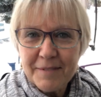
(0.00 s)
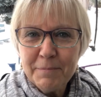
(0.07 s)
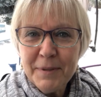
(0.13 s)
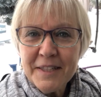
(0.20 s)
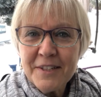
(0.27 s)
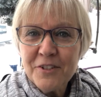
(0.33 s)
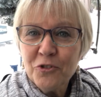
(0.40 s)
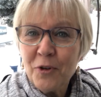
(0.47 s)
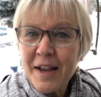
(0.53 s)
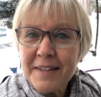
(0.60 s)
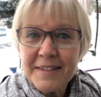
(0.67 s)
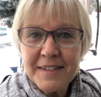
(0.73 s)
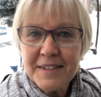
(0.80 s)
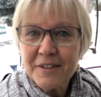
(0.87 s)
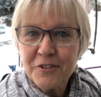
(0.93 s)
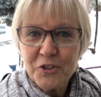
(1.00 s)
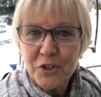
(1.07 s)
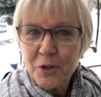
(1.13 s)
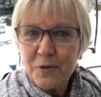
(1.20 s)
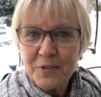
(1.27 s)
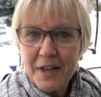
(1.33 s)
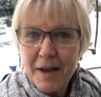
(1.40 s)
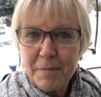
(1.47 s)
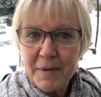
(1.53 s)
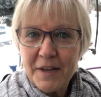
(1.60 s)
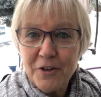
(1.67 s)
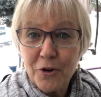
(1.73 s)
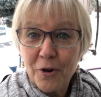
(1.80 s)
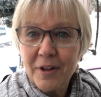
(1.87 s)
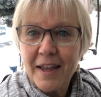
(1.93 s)
But stress still shows up
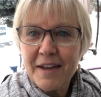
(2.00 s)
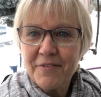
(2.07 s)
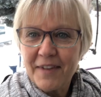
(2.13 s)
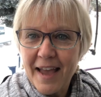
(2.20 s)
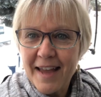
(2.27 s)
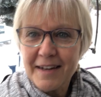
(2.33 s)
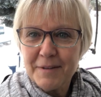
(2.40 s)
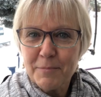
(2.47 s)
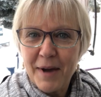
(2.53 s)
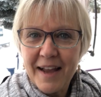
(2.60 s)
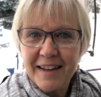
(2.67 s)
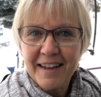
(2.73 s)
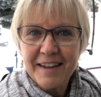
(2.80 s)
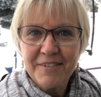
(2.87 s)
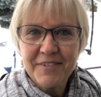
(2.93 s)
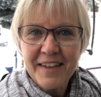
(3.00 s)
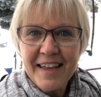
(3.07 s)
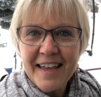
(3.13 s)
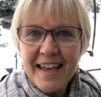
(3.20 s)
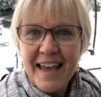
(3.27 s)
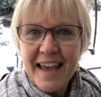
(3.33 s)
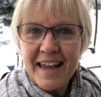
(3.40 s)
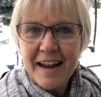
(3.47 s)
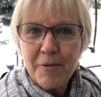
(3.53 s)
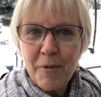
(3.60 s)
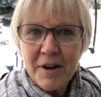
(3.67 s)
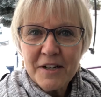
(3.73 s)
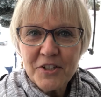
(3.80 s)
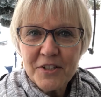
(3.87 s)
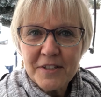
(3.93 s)
in your life and in my life. And I
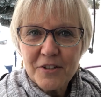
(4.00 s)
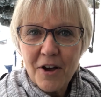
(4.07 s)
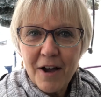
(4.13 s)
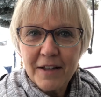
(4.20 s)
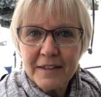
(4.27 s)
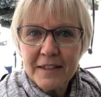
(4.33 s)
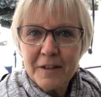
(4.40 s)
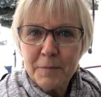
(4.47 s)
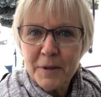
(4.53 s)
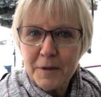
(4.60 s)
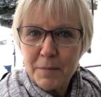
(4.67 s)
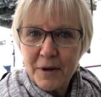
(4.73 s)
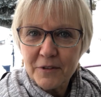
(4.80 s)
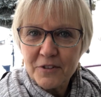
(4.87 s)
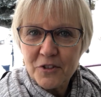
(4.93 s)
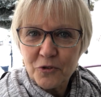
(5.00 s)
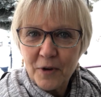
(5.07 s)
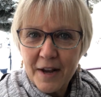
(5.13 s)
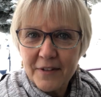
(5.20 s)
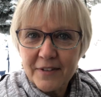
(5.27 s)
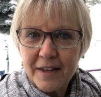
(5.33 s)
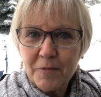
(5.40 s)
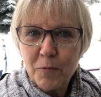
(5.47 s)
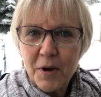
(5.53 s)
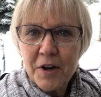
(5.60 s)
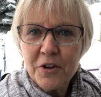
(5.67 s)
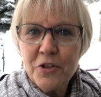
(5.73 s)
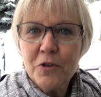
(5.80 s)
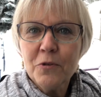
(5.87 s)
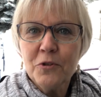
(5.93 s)
want to just talk a little bit about stress and what
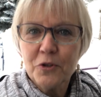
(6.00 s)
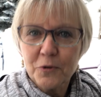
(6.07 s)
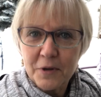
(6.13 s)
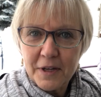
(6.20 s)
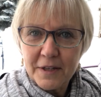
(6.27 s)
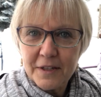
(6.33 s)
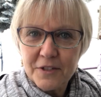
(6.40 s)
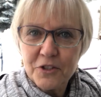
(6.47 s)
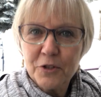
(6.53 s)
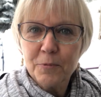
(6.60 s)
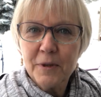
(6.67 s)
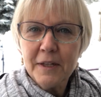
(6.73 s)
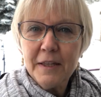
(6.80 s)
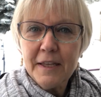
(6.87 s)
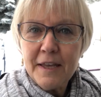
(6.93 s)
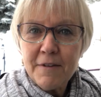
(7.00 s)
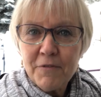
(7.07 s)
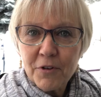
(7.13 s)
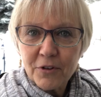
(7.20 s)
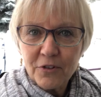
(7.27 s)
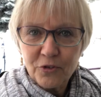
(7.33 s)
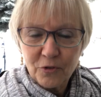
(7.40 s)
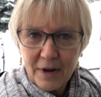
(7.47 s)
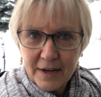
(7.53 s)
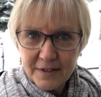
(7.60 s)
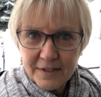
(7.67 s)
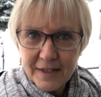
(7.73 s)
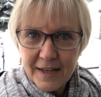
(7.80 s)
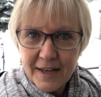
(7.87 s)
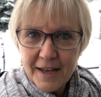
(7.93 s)
are you doing to relieve your
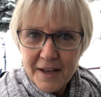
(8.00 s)
stress?